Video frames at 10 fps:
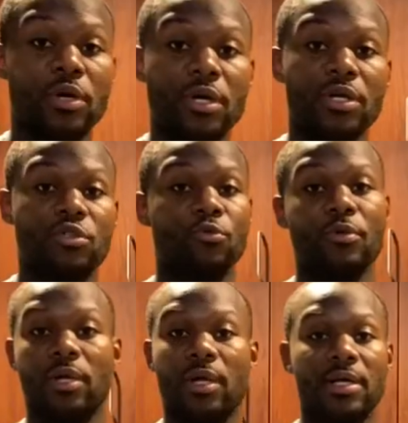good, super
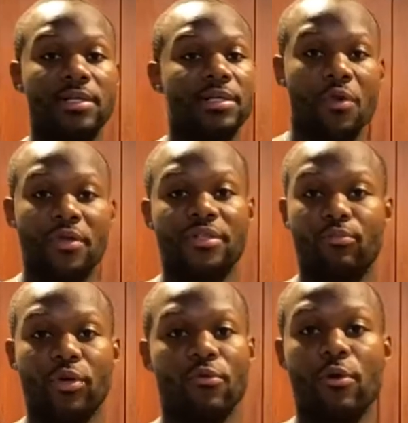clutch, whether it's a
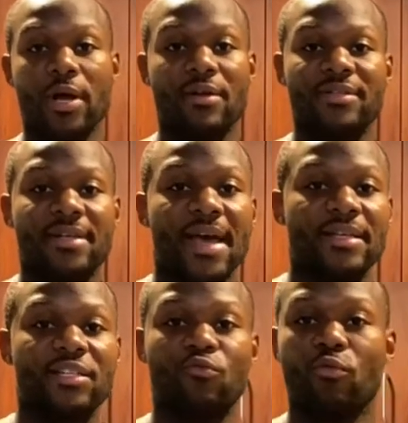pre-workout snack,
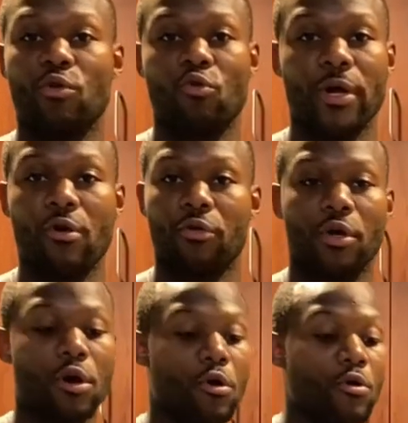just real quick on the
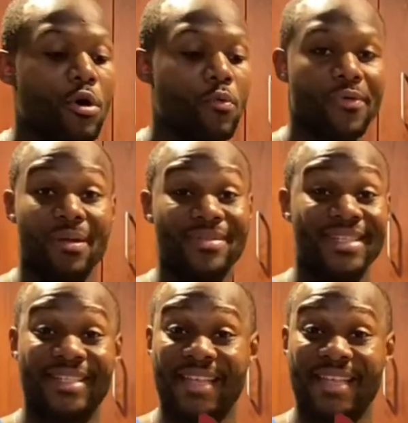go, whether I'm just